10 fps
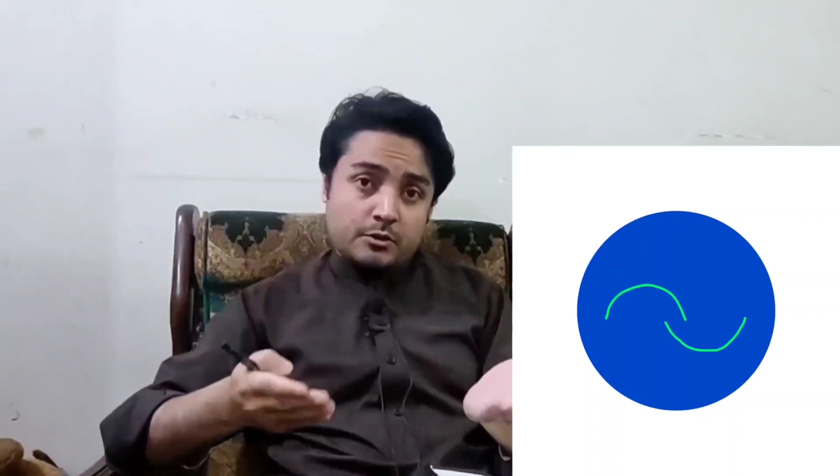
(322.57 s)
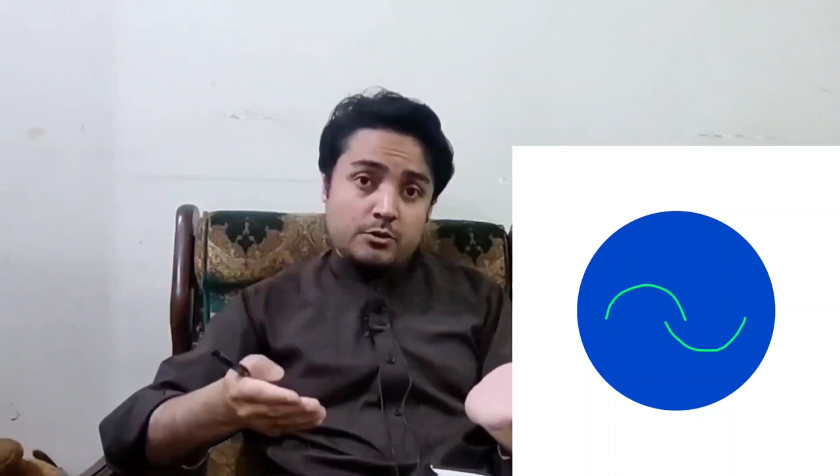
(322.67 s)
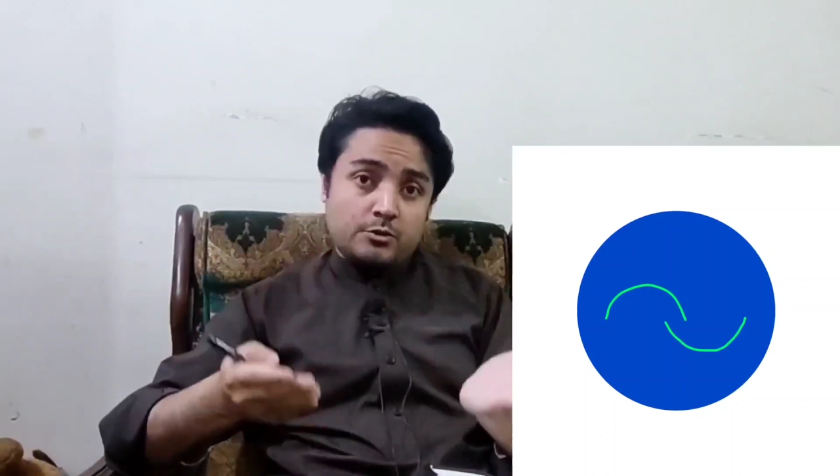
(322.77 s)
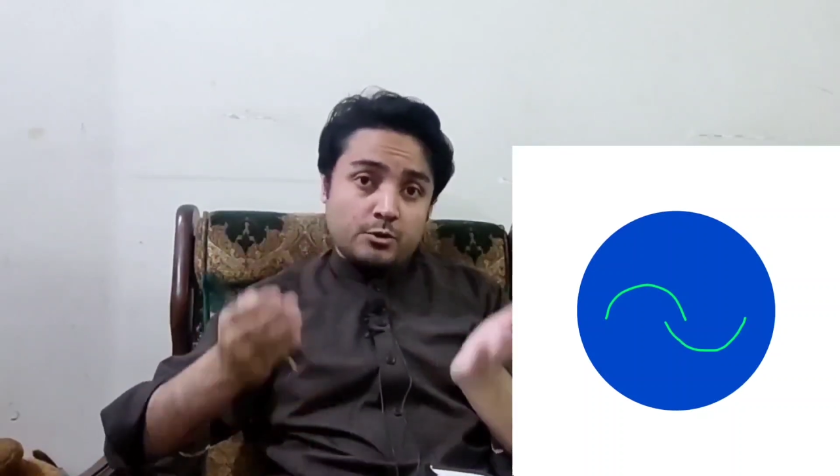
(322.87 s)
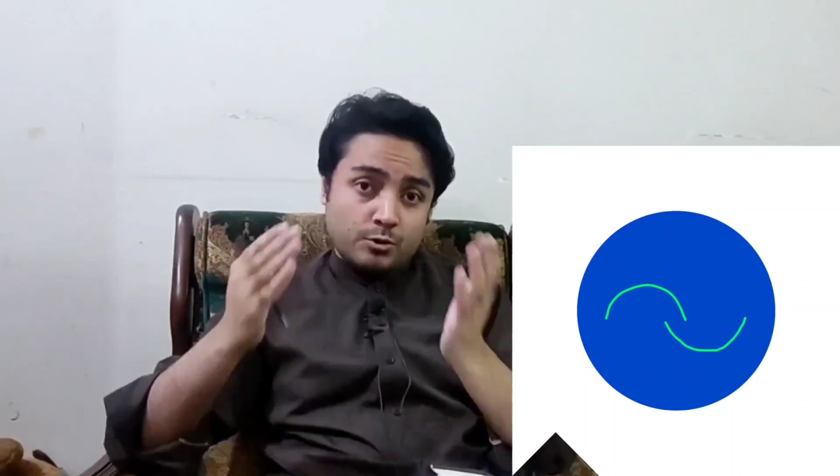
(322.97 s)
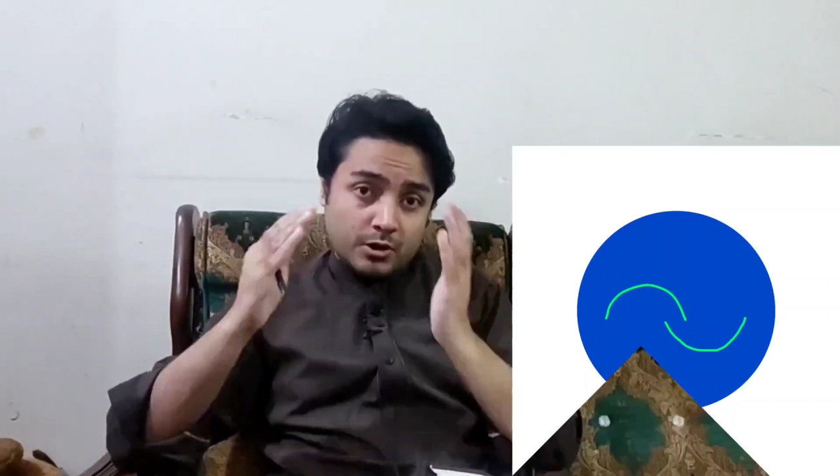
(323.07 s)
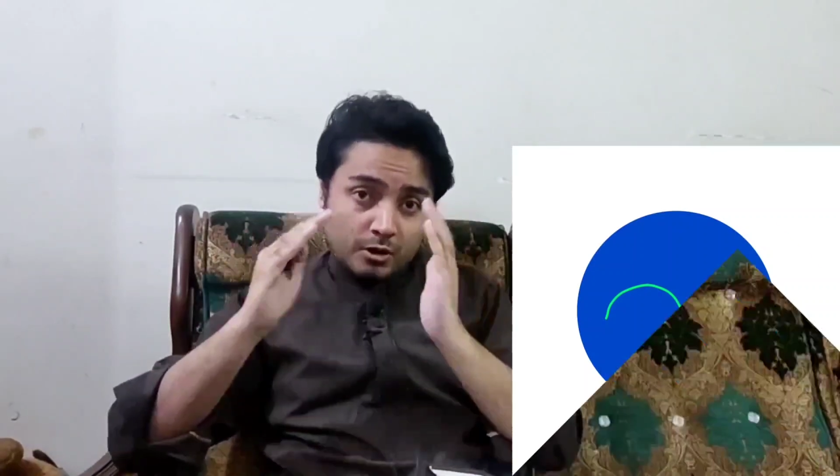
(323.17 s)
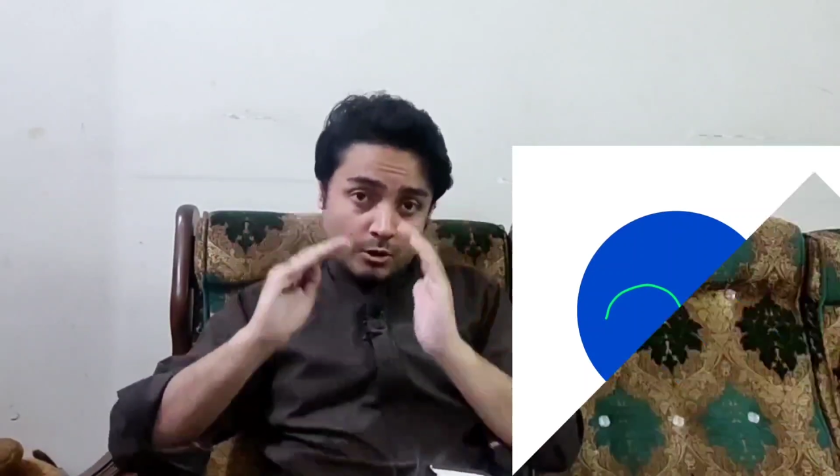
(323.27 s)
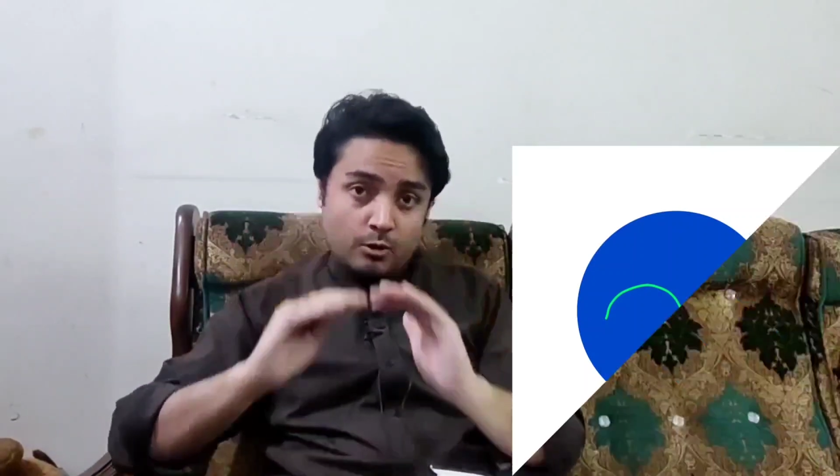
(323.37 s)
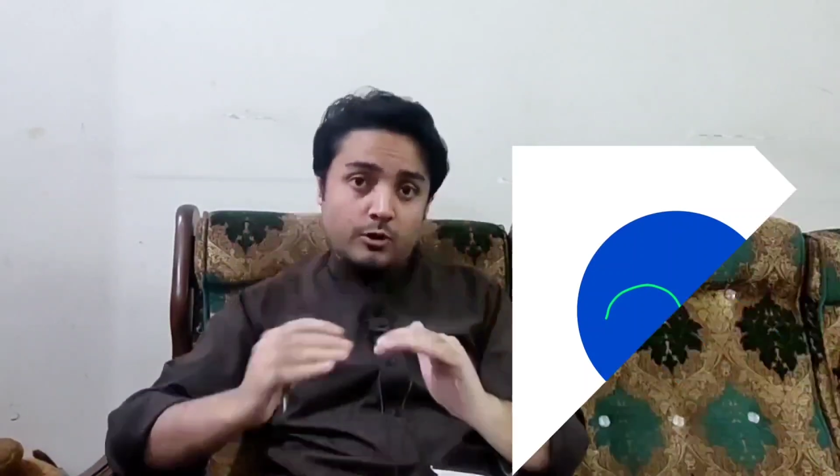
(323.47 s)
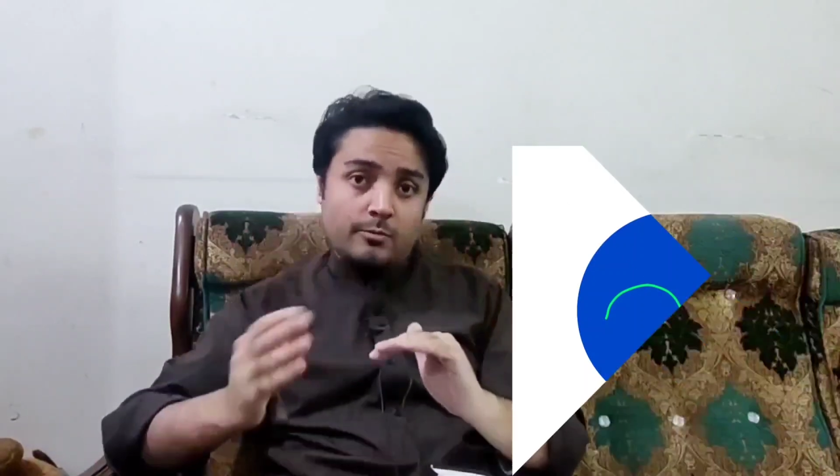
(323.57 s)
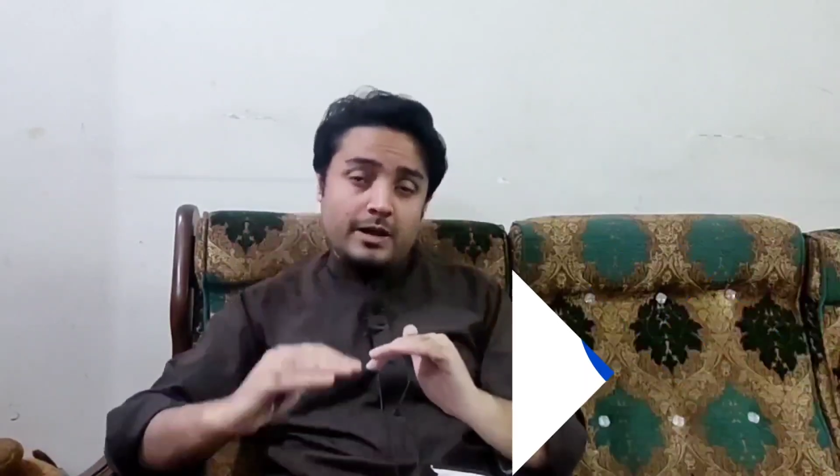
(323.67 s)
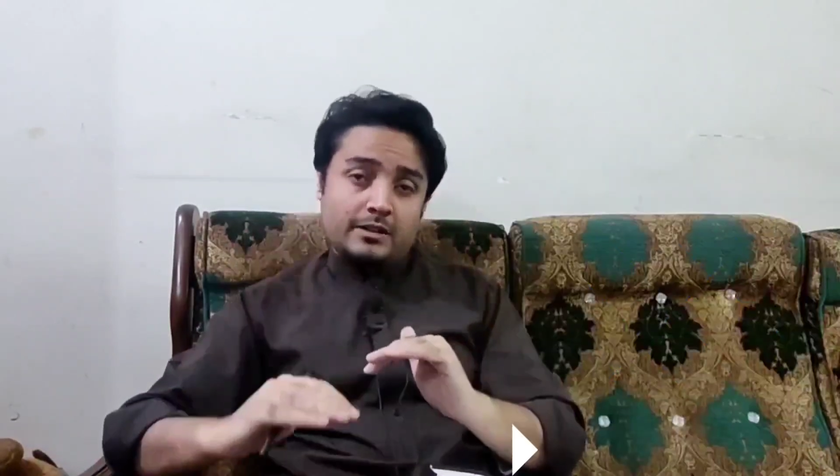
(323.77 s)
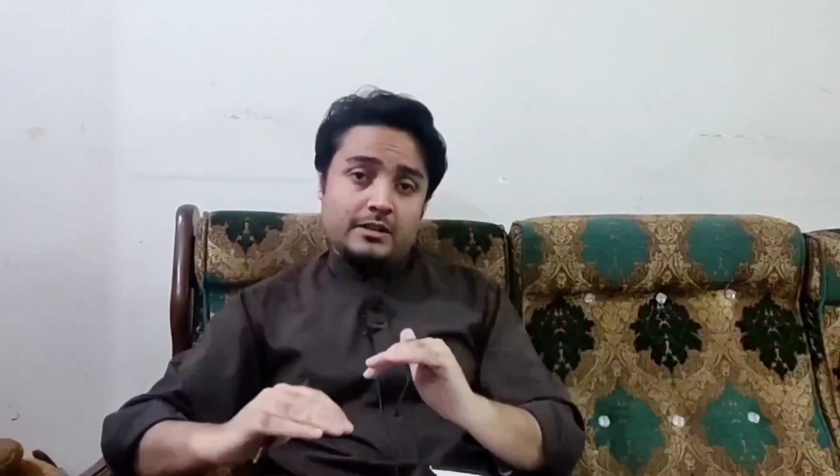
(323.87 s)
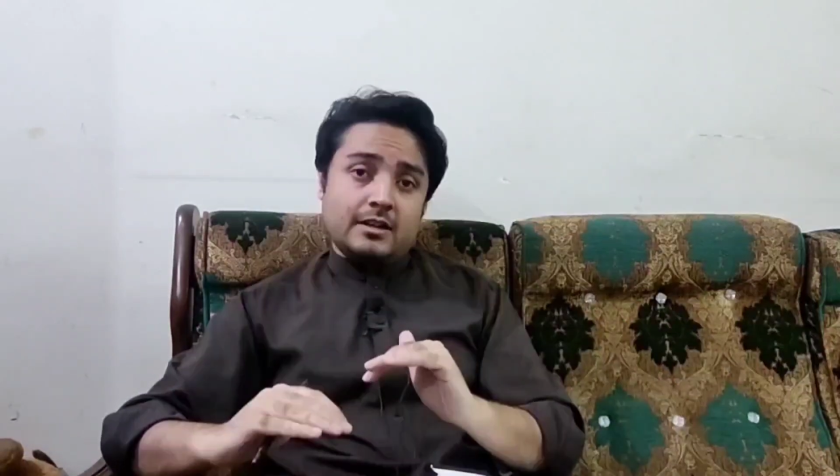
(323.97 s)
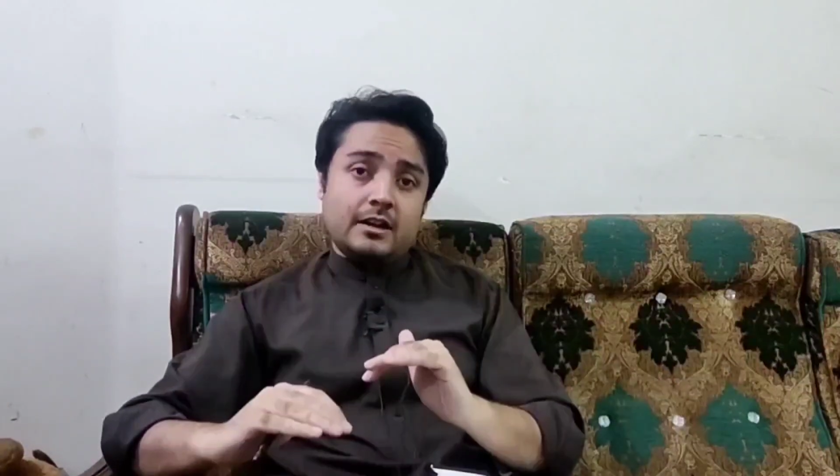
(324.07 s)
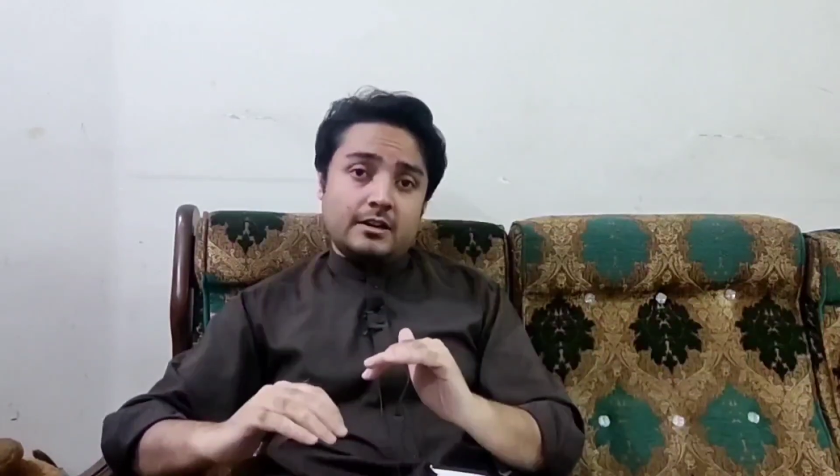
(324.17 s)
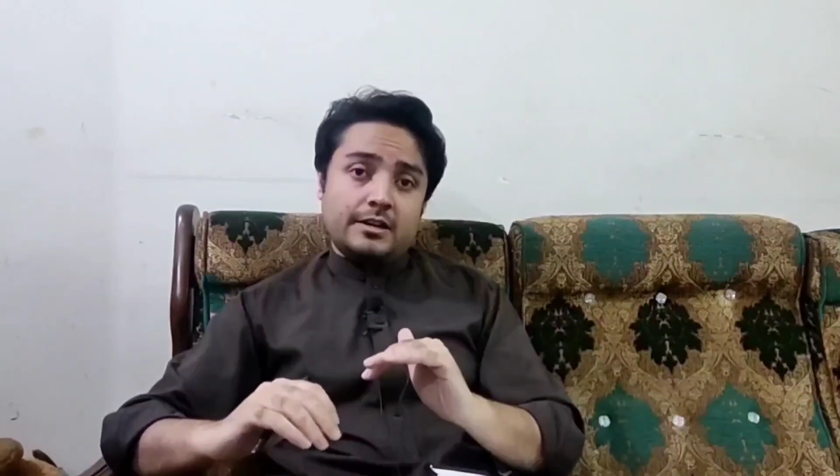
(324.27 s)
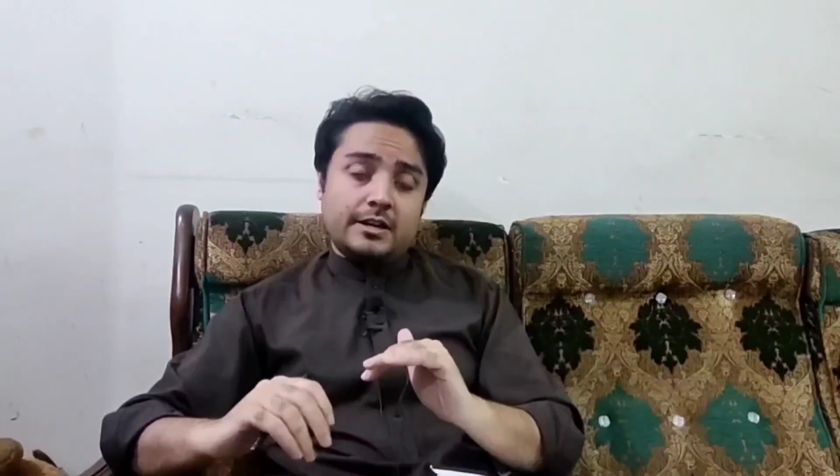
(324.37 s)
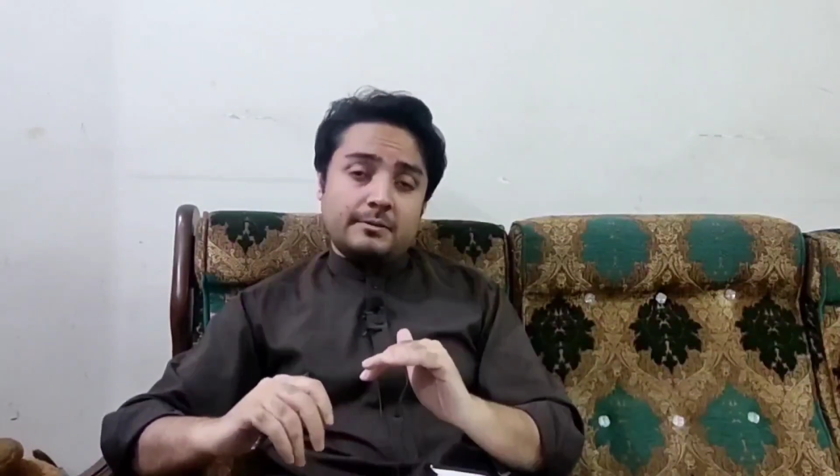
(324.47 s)
you need to lower back the dial
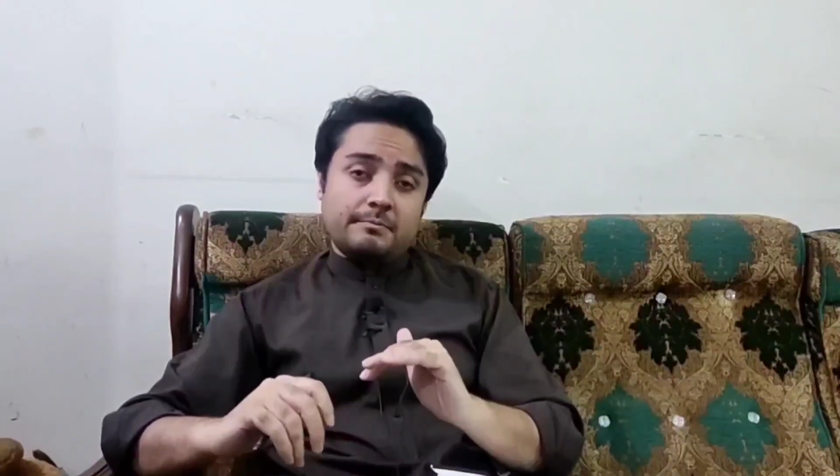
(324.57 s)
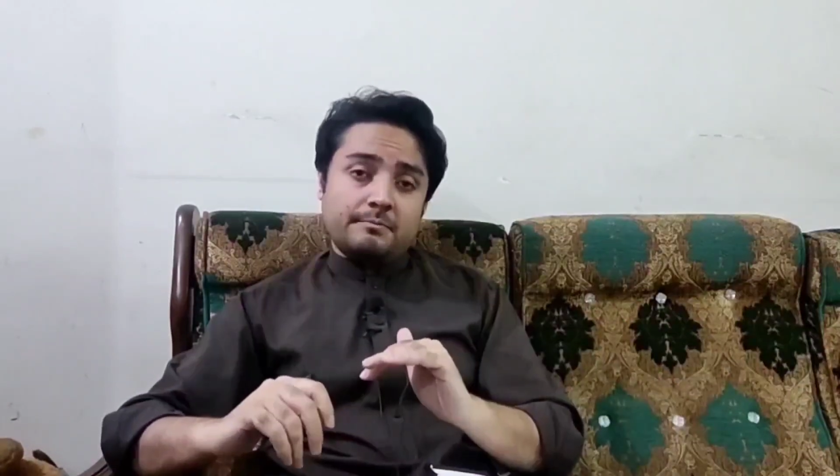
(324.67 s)
reading.